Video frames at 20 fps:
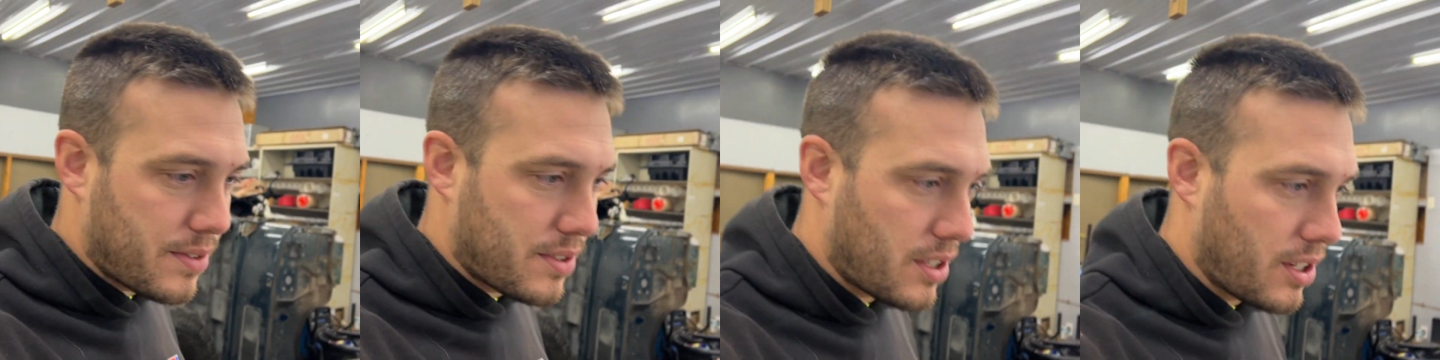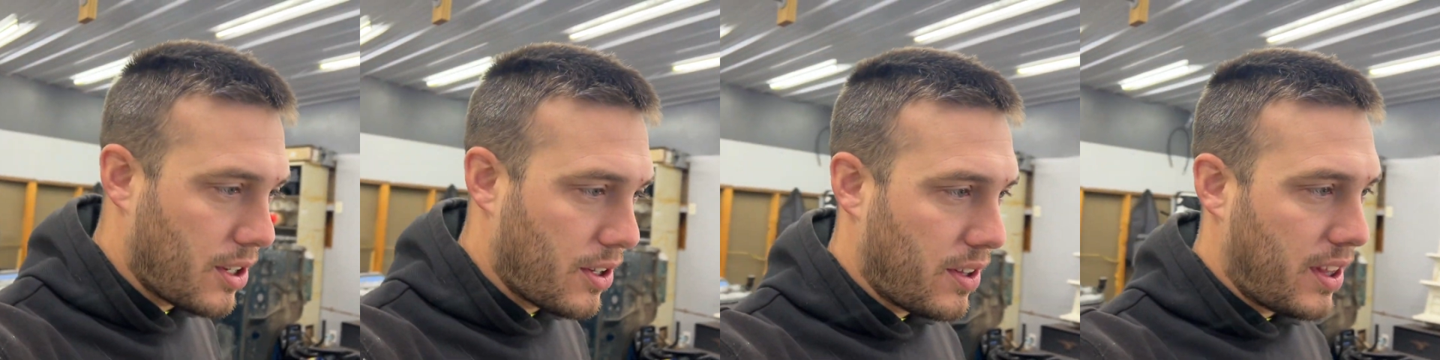
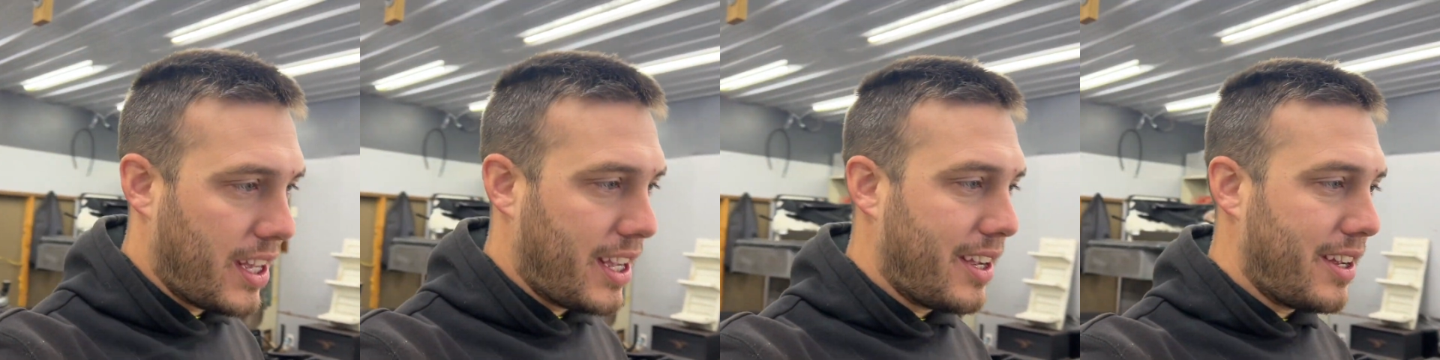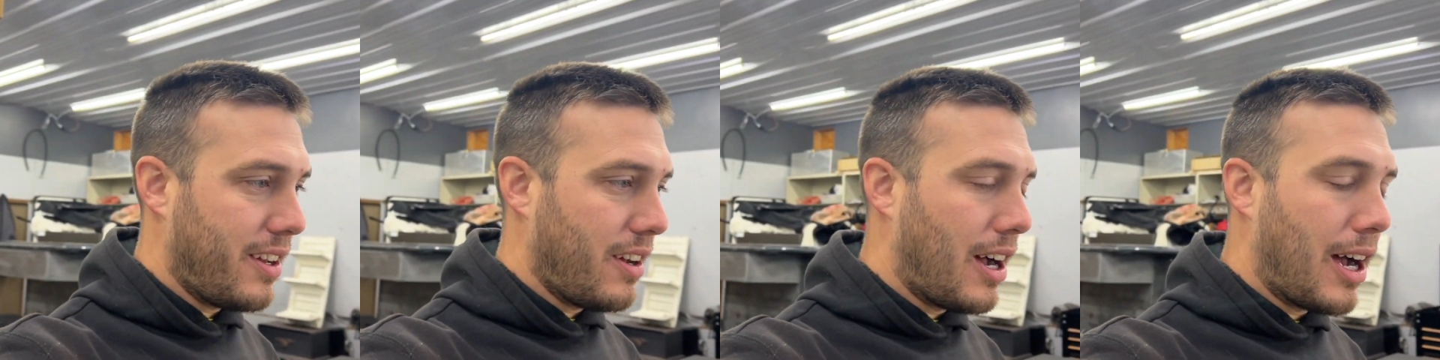so
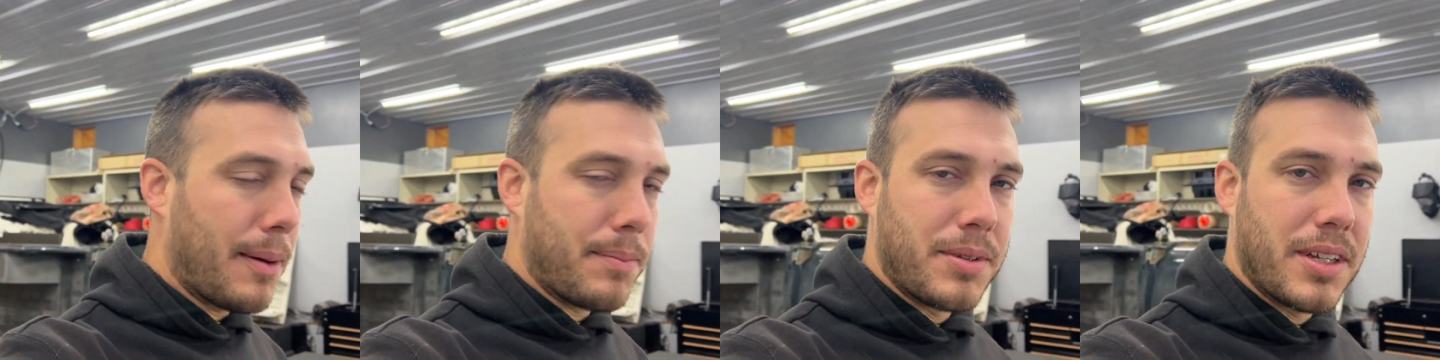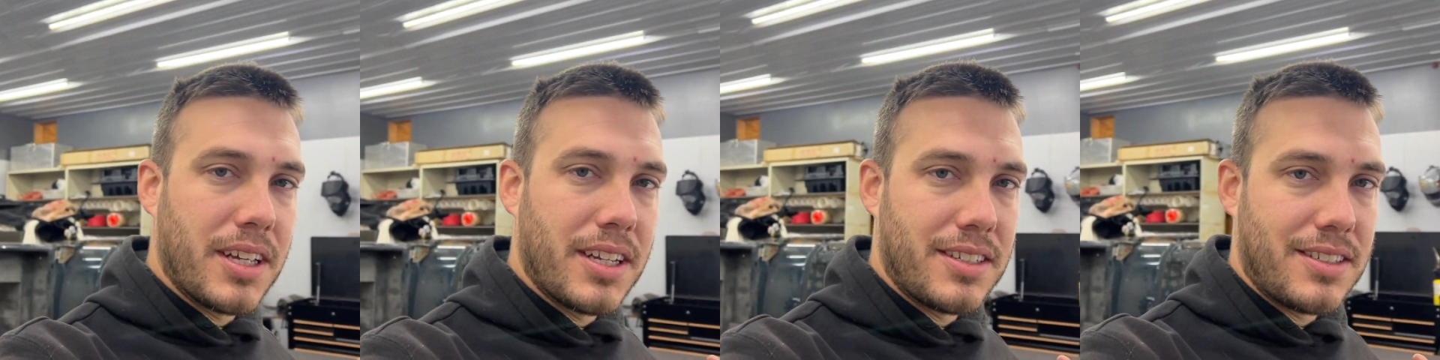they
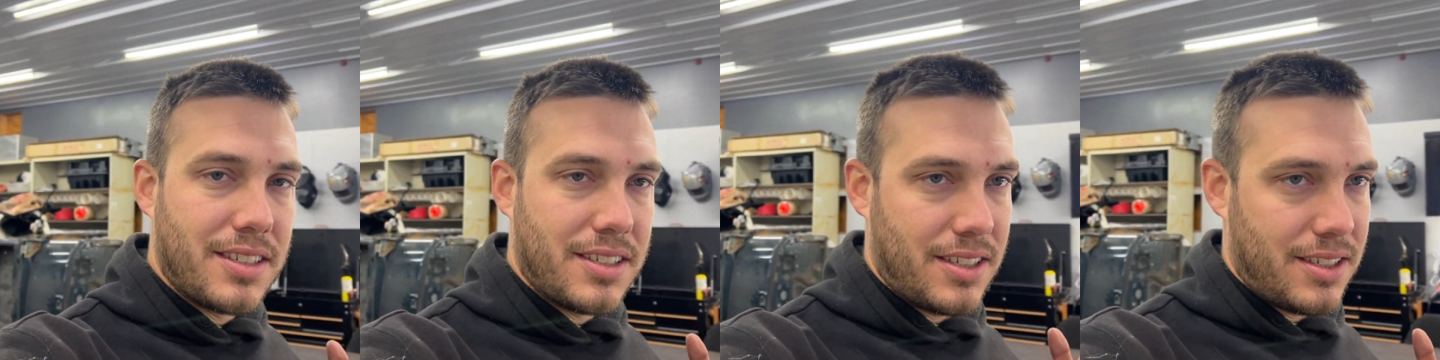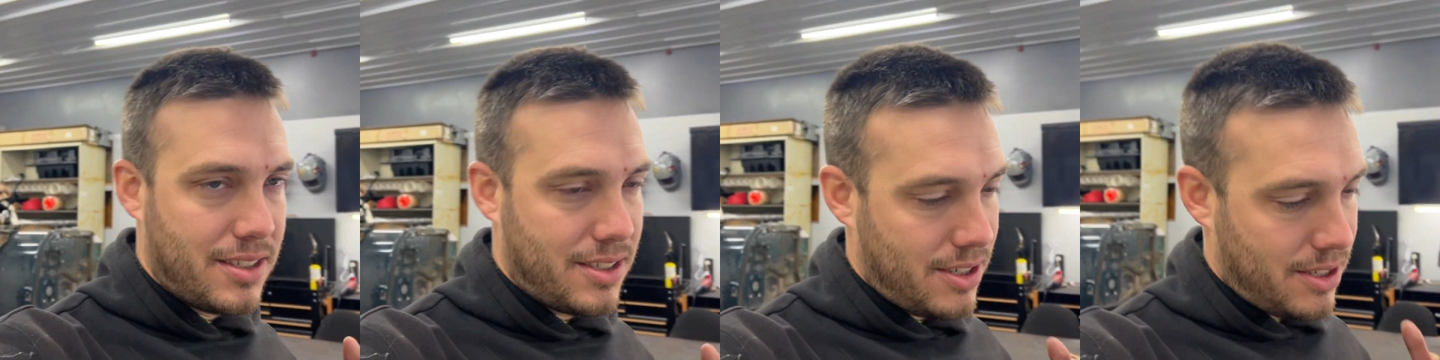opted
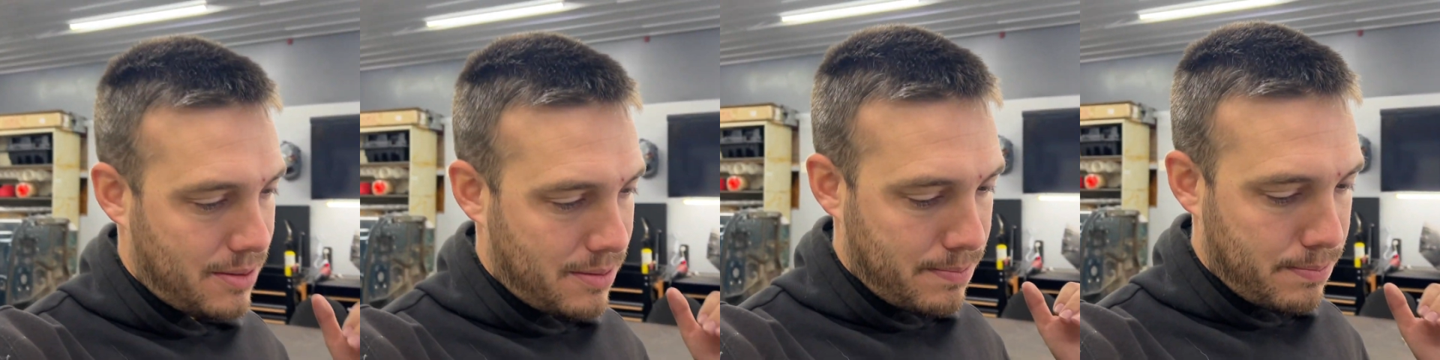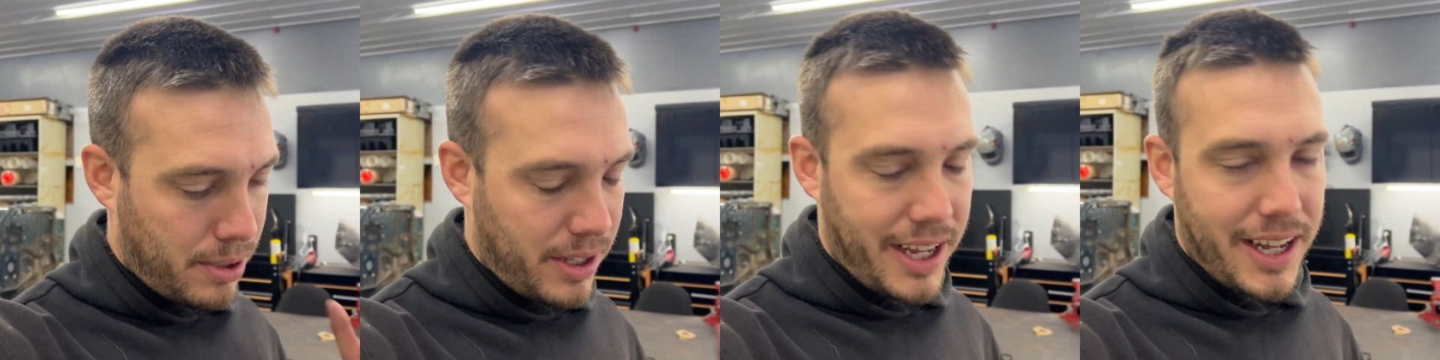to just
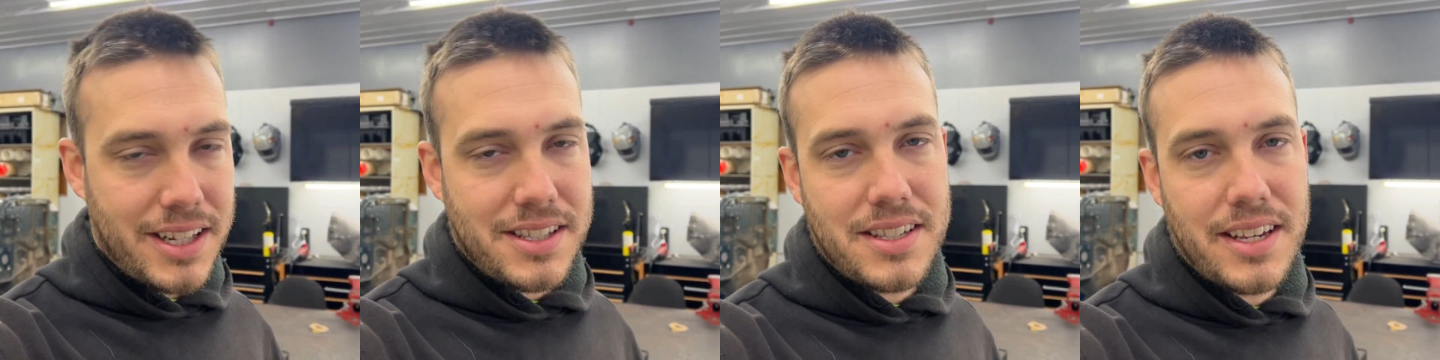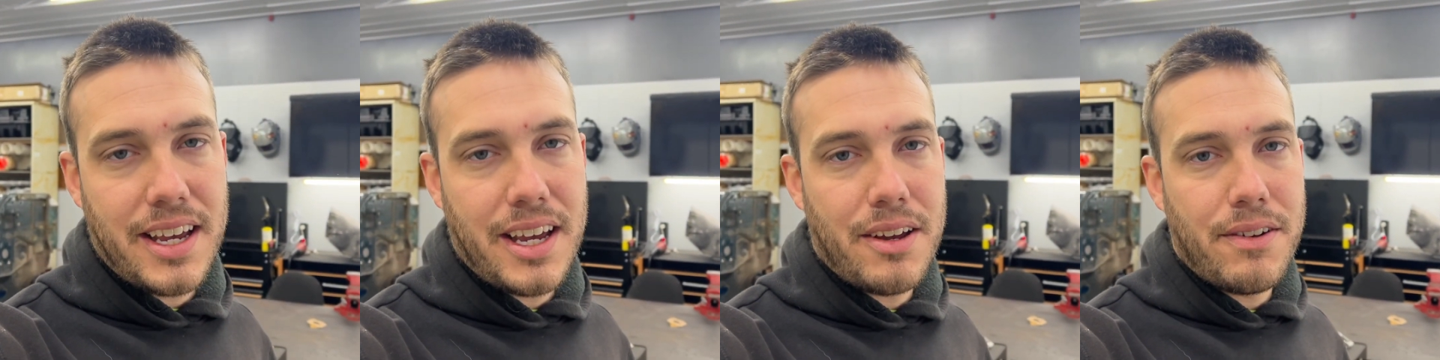play it
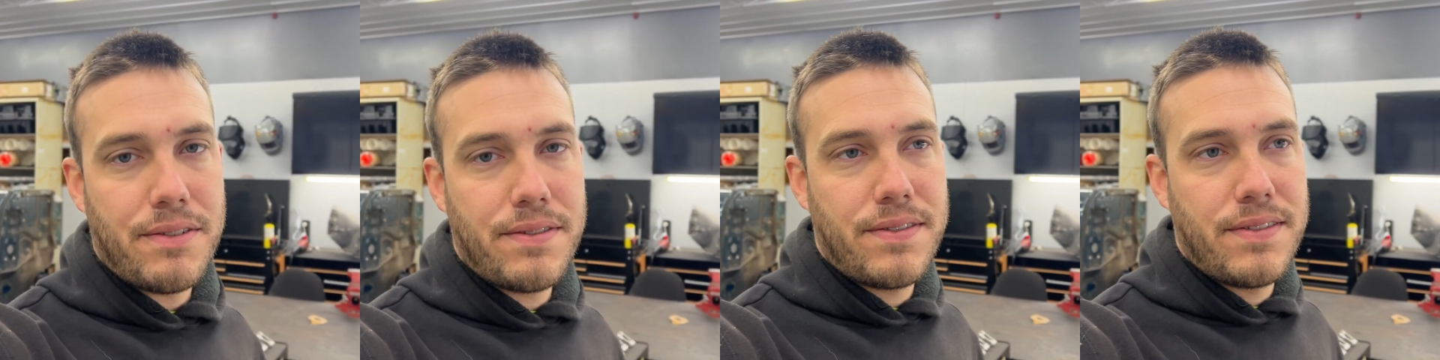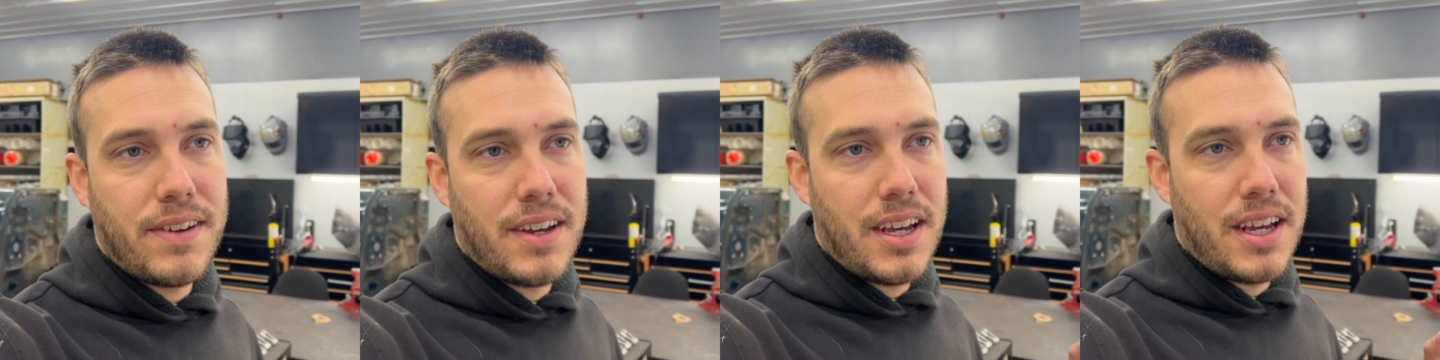safe,